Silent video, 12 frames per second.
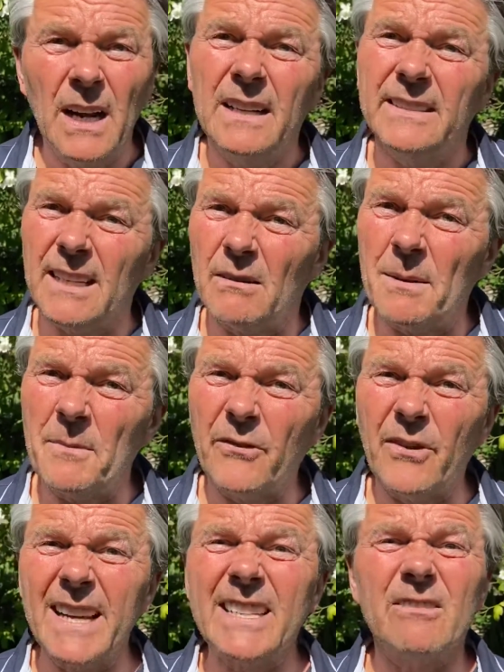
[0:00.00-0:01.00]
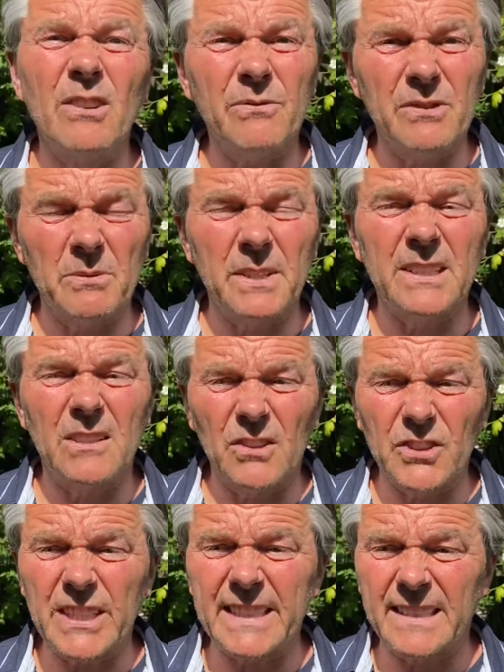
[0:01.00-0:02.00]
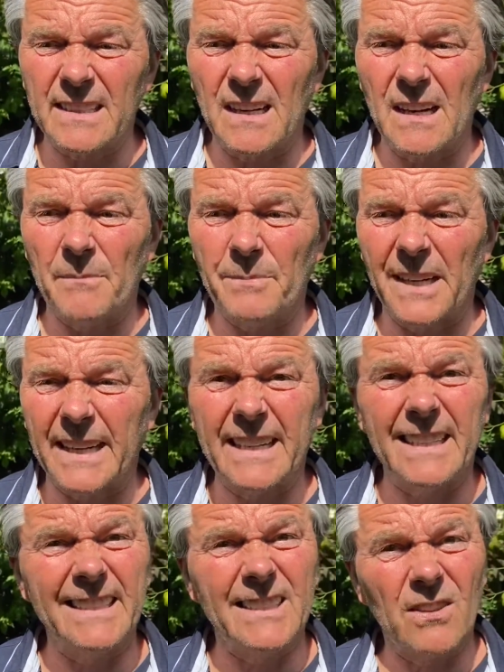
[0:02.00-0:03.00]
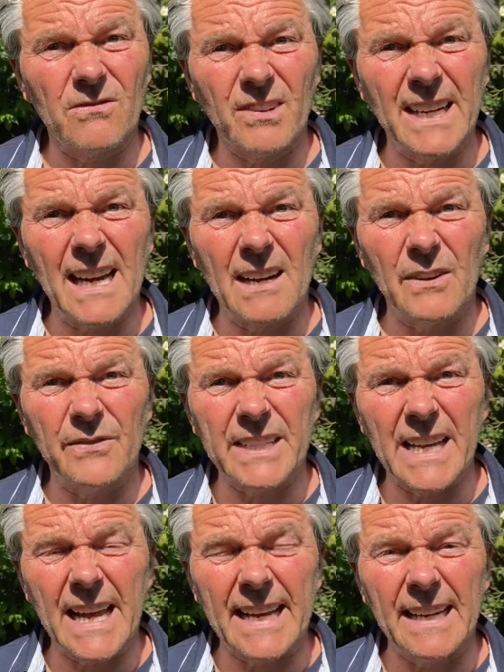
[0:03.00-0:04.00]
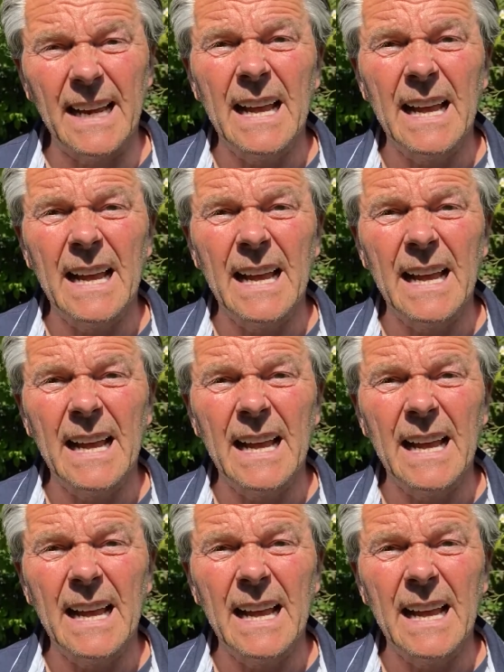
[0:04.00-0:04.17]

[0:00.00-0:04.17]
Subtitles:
So I'm afraid you're off to a dodgy start, bikers. 3 out of 10.